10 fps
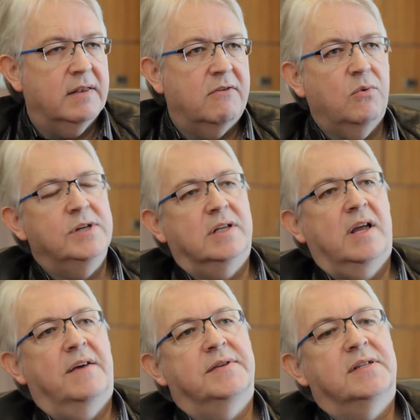They're always going to
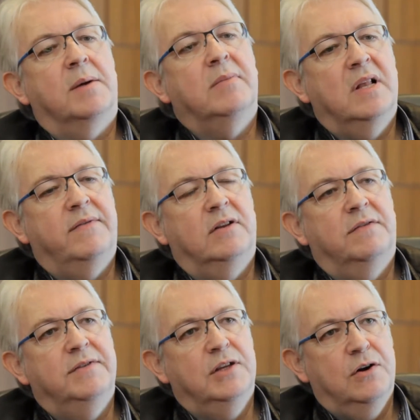have some level
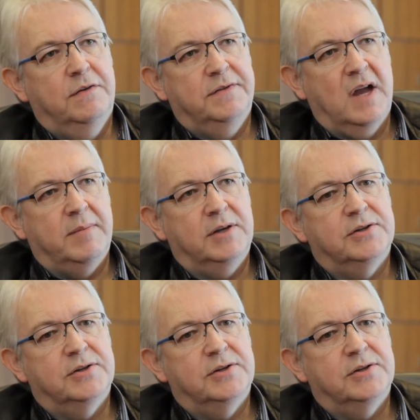of nerve damage.